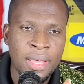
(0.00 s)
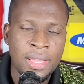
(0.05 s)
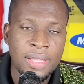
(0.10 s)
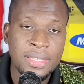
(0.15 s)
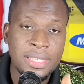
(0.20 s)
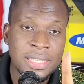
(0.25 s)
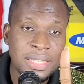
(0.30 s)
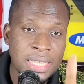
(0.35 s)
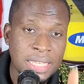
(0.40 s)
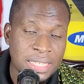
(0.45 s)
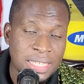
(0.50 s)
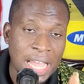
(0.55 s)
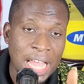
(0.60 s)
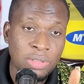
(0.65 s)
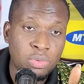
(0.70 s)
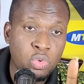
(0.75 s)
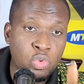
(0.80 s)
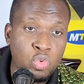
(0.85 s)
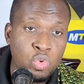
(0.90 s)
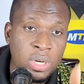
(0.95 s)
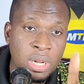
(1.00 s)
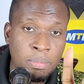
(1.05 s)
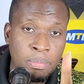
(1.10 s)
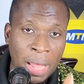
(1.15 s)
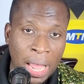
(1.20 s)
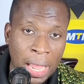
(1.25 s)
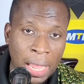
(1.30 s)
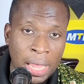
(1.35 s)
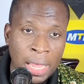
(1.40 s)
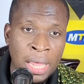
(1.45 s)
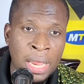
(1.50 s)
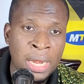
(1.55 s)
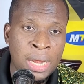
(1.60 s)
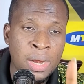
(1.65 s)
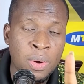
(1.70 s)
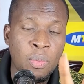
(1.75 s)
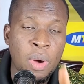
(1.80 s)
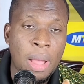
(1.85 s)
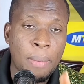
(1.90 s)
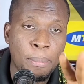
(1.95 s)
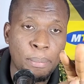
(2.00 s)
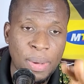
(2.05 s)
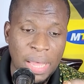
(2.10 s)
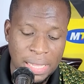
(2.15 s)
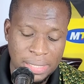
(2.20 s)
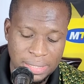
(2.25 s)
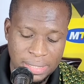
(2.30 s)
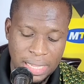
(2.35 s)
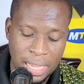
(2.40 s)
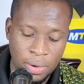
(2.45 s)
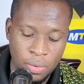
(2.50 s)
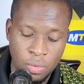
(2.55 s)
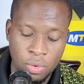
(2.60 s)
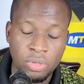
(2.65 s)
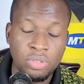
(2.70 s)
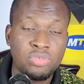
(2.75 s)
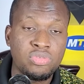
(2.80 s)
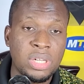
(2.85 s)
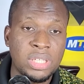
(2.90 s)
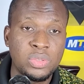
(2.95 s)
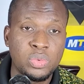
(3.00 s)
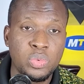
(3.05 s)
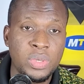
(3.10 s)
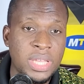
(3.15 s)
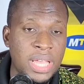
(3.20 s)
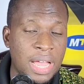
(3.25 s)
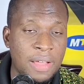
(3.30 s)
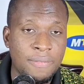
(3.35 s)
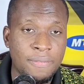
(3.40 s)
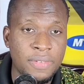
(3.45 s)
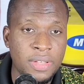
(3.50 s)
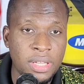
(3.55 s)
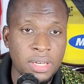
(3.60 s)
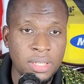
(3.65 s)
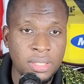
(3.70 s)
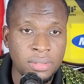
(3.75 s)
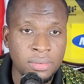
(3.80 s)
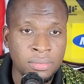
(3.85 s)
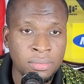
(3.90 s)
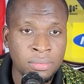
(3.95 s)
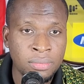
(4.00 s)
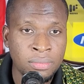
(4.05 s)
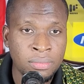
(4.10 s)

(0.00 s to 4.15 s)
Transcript: It says 2 niba no one pass your contract we a fail.